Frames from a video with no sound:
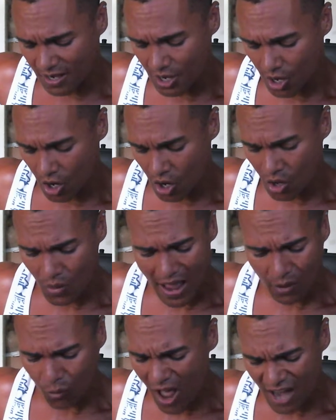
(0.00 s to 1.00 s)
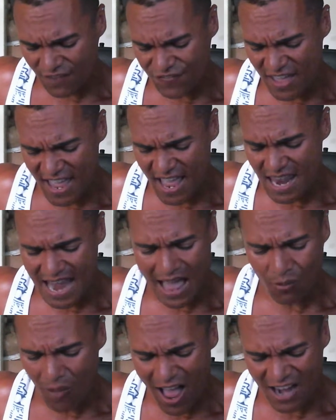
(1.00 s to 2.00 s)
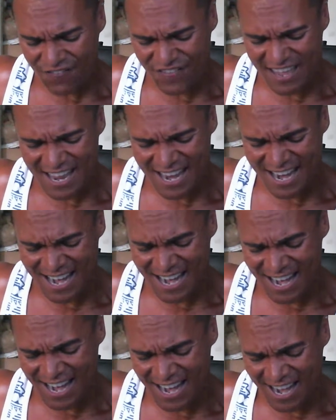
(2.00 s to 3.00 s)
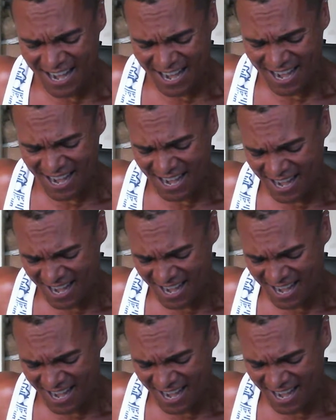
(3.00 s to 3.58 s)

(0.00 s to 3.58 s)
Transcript: know, I wanna feel, I wanna feel